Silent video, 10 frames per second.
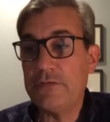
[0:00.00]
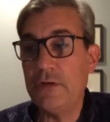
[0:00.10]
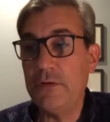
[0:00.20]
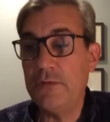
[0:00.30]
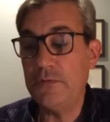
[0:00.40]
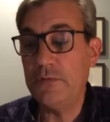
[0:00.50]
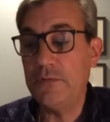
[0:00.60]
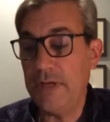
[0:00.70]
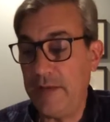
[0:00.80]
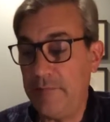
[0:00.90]

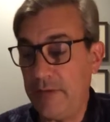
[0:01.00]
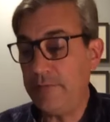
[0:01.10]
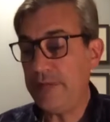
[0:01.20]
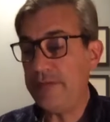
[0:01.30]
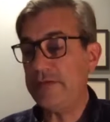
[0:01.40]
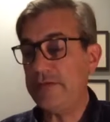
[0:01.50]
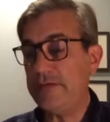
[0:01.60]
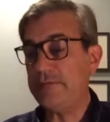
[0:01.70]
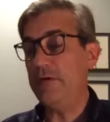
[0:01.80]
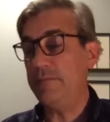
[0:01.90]
so I'll read
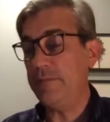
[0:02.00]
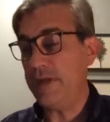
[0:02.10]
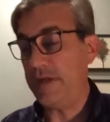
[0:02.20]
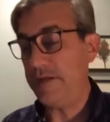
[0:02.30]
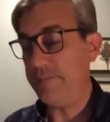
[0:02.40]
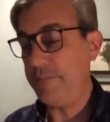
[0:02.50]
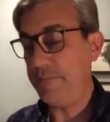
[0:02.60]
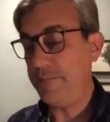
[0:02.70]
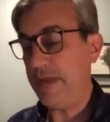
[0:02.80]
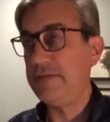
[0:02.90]
this poem
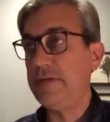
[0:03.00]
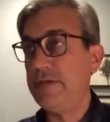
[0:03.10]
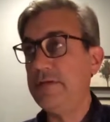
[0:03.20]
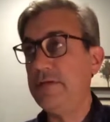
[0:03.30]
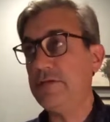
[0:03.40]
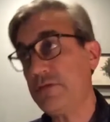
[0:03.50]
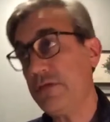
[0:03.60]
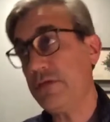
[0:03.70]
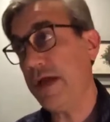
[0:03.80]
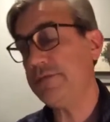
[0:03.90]
that
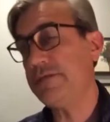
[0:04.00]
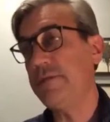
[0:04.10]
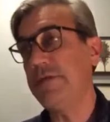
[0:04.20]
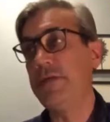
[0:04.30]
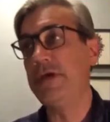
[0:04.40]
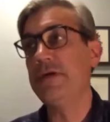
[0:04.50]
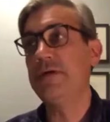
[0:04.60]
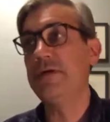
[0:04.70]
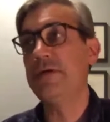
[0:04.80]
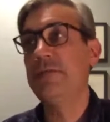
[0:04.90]
describes some of
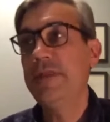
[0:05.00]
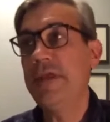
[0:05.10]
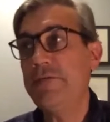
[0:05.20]
the,